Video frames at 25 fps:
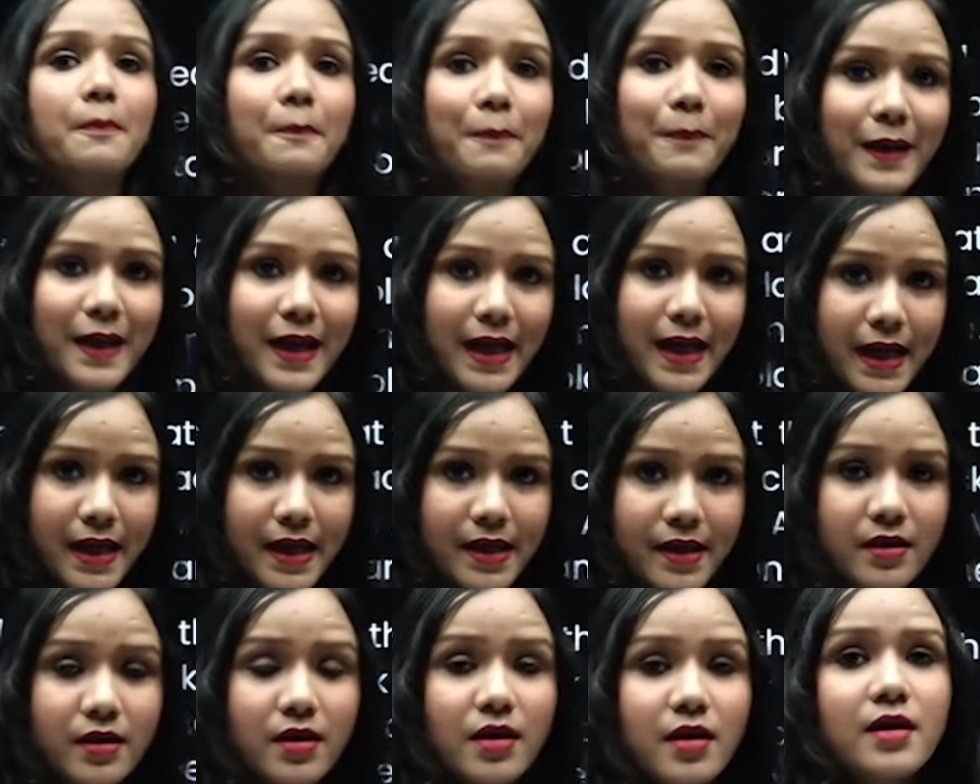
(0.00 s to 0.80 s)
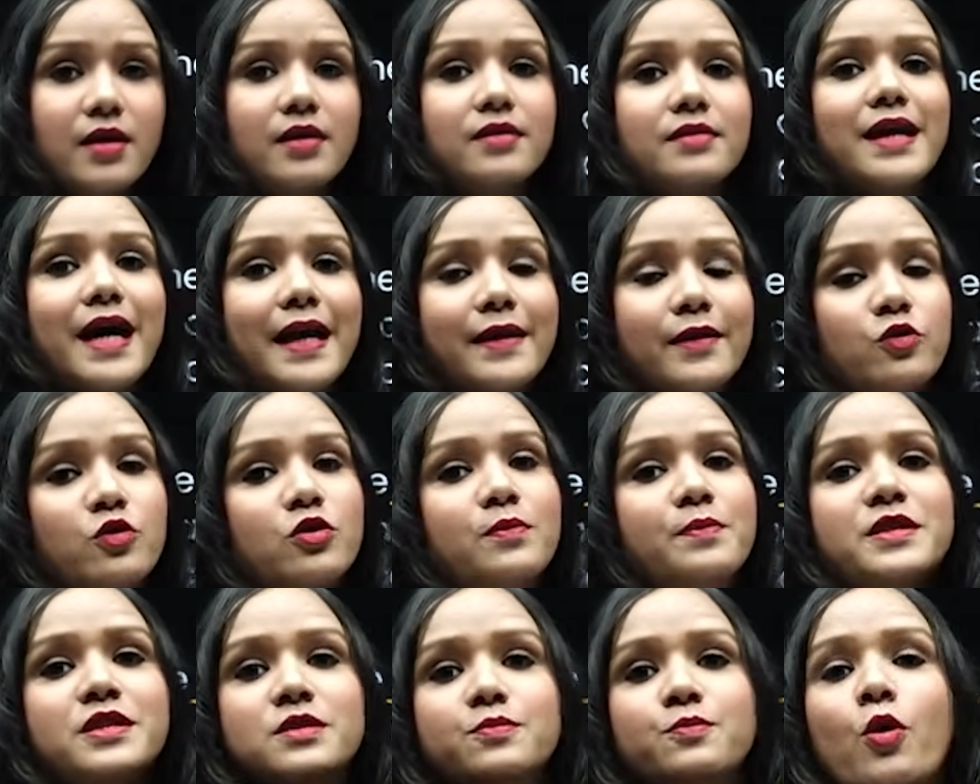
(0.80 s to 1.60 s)
plane that could be
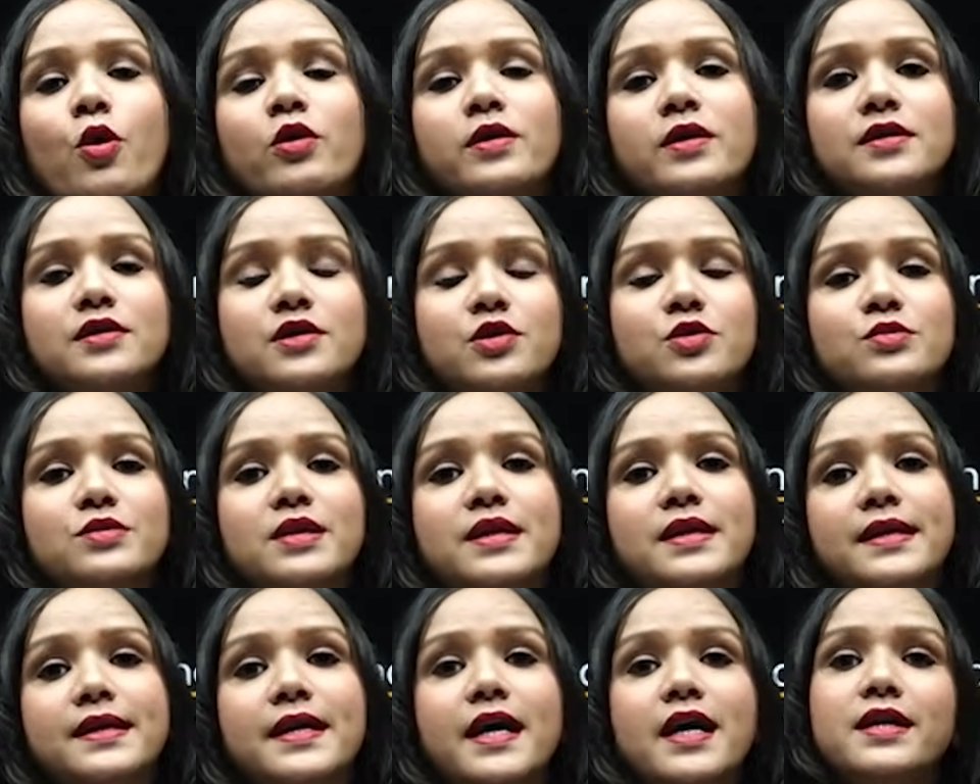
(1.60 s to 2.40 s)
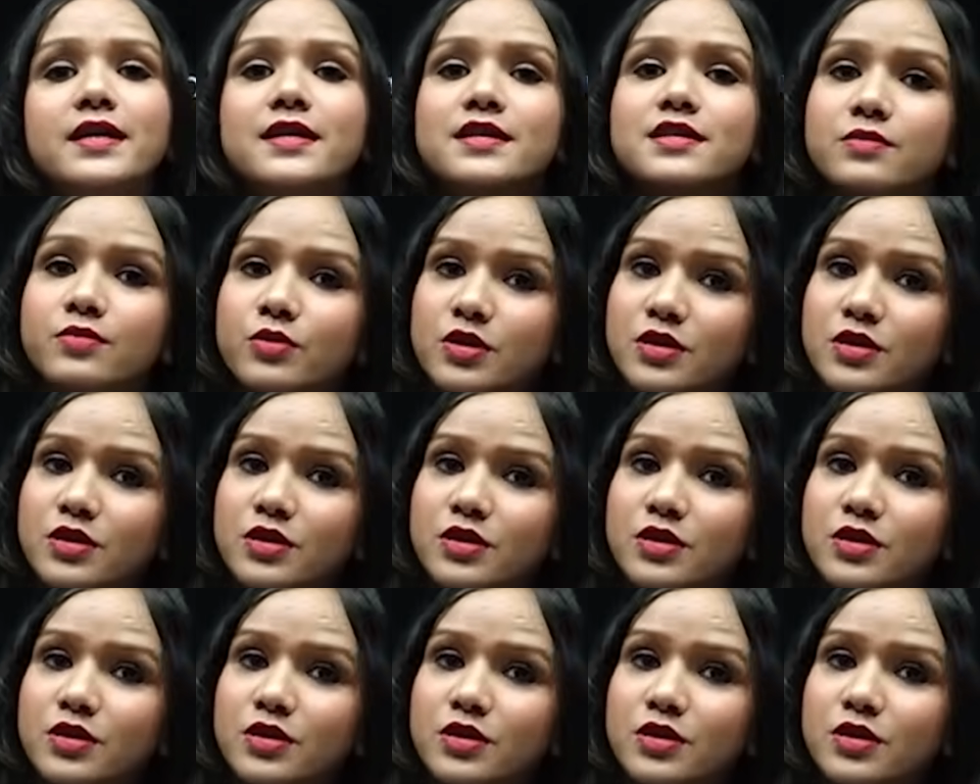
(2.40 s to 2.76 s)
spotted through the radar. His was